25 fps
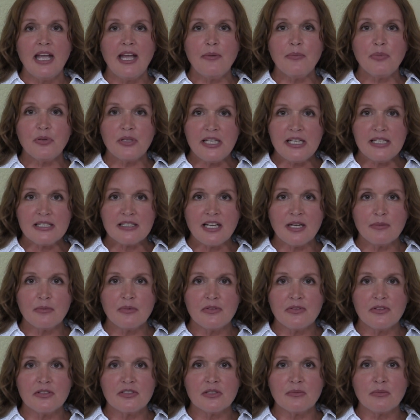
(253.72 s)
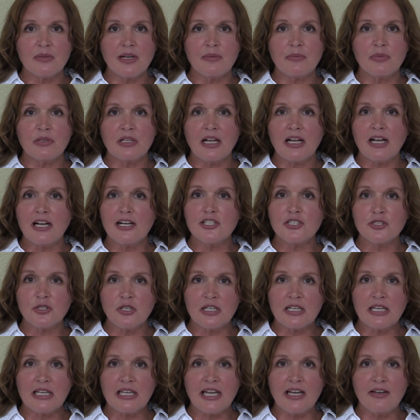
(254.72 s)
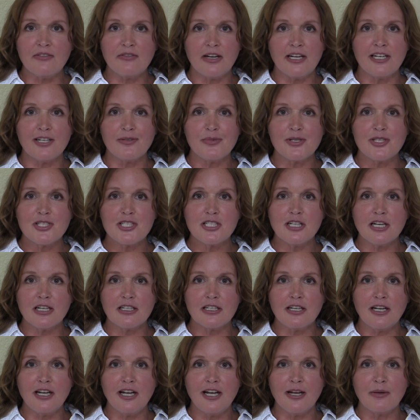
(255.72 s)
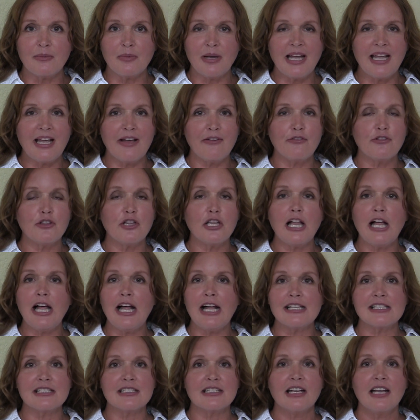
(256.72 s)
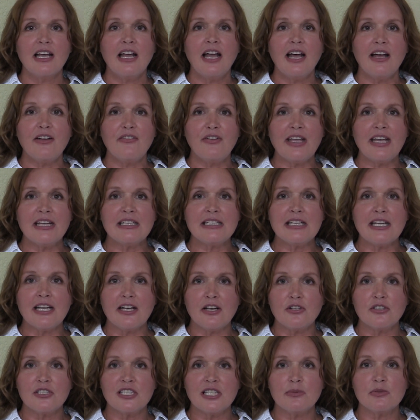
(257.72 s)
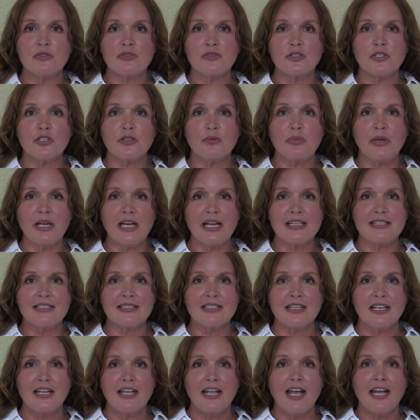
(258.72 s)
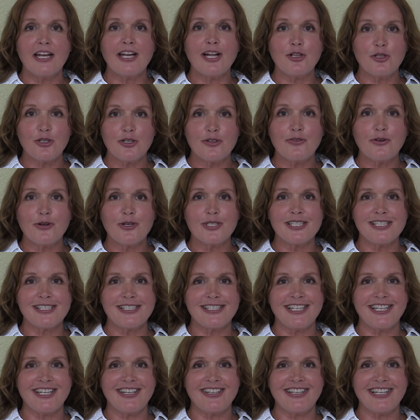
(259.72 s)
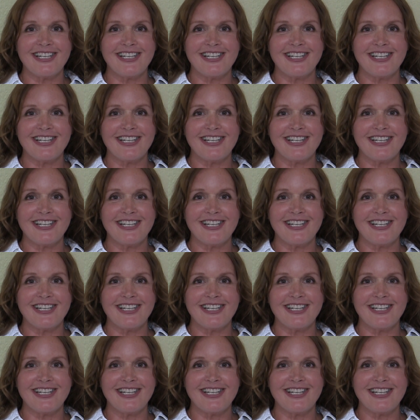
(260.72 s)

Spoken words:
and please come and visit my blog, dogandcatvitamins.com. I have lots of handy health tips for your pets, and I look forward to seeing you